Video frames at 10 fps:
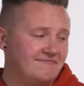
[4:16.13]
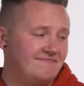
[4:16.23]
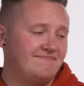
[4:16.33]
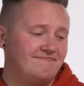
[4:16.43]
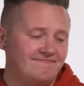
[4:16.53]

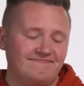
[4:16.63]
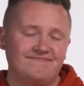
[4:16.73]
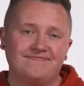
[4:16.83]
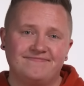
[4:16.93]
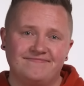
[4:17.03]

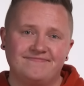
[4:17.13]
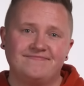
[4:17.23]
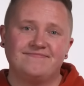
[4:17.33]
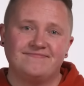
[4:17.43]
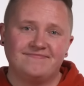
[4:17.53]

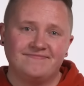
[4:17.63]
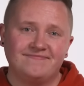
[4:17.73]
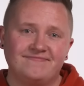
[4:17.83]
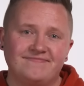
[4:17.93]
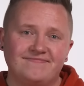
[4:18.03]

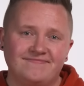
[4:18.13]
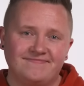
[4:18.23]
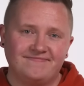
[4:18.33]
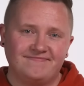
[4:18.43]
[no speech]